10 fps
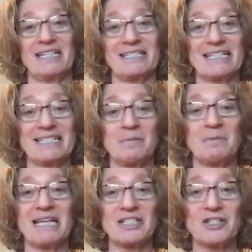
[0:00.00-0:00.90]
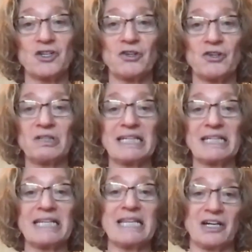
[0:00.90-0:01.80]
his exhibit that's
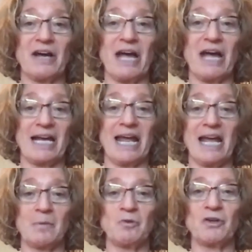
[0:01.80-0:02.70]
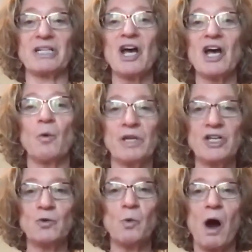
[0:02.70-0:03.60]
currently there at Amerind. When you